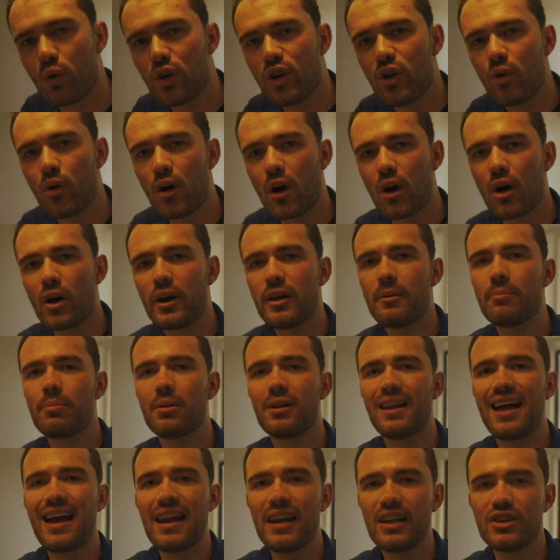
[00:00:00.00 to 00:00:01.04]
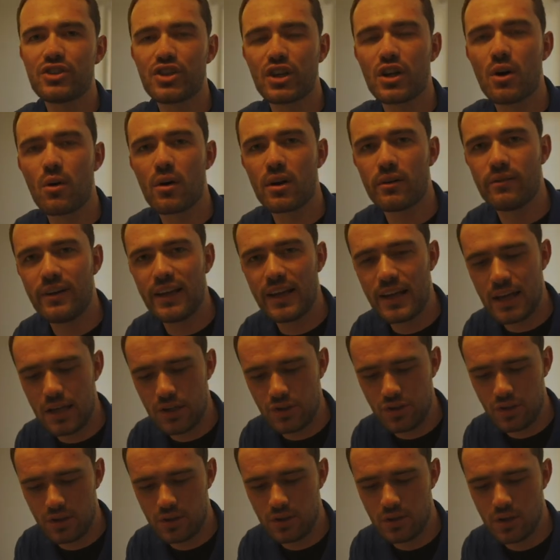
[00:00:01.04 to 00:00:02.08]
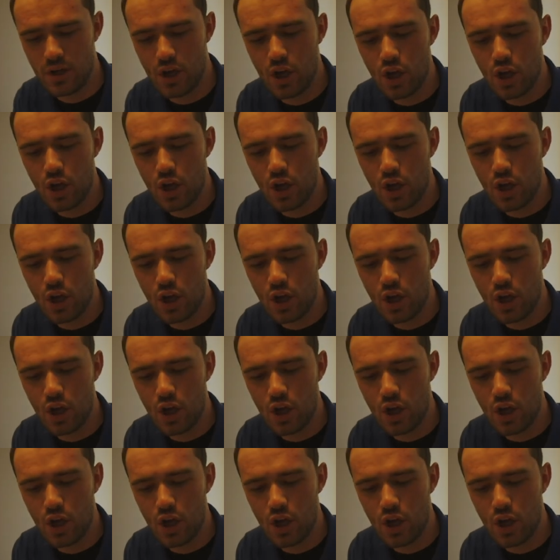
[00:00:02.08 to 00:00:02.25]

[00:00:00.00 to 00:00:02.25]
where you are already planning to go on a vacation,